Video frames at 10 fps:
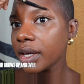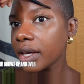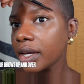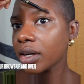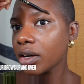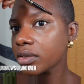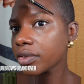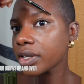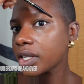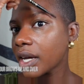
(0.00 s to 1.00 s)
and
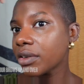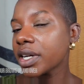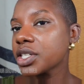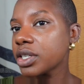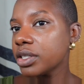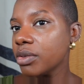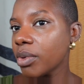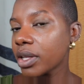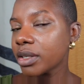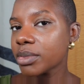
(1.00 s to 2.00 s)
over in the direction you
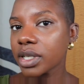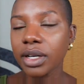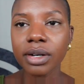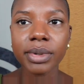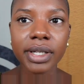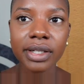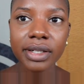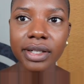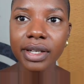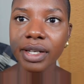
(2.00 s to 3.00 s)
want them to go
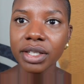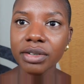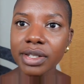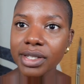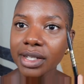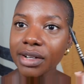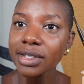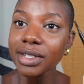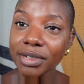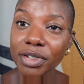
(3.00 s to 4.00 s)
in. You can see
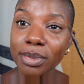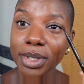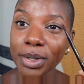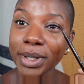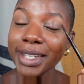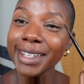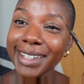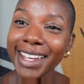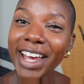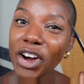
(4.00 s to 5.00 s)
there's a difference
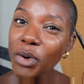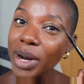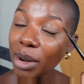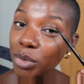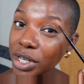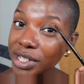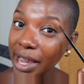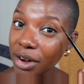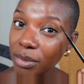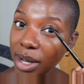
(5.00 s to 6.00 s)
between when I brush
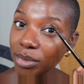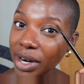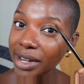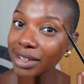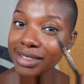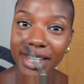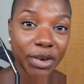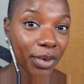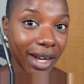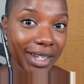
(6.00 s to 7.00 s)
out my brows
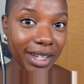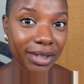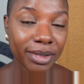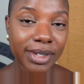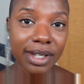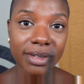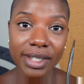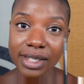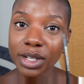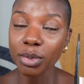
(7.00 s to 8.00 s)
and when I don't. So
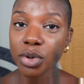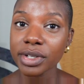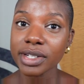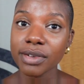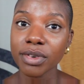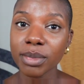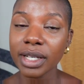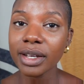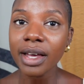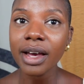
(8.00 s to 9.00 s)
this is an important step for
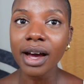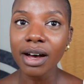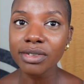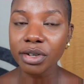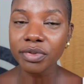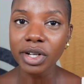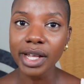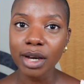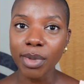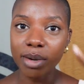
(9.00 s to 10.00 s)
me. I also feel
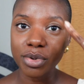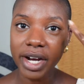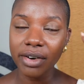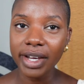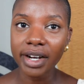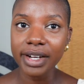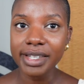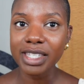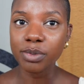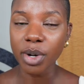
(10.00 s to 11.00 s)
like my brow hair
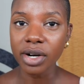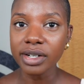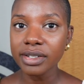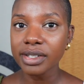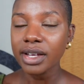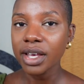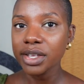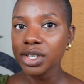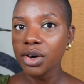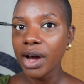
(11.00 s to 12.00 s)
is sparse,
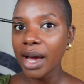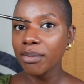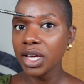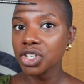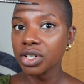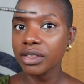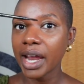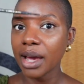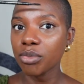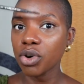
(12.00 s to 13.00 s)
so I'll make sure
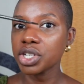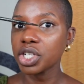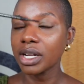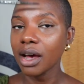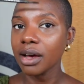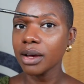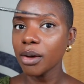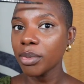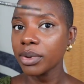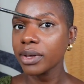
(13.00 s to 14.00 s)
that I brush it
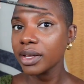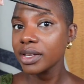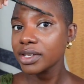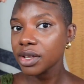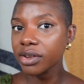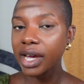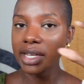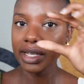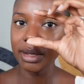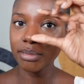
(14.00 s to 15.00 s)
up so that I
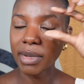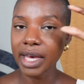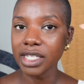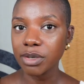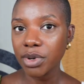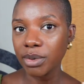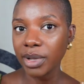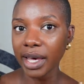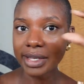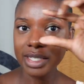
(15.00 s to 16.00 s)
can get maximum
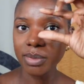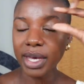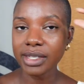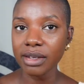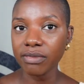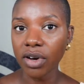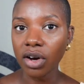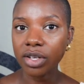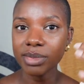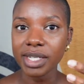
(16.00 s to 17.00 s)
like space and
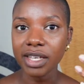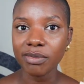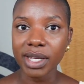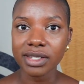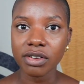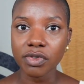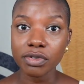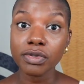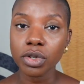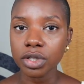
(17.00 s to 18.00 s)
volume to give myself a
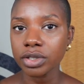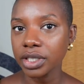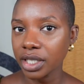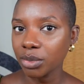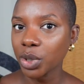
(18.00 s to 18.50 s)
fuller looking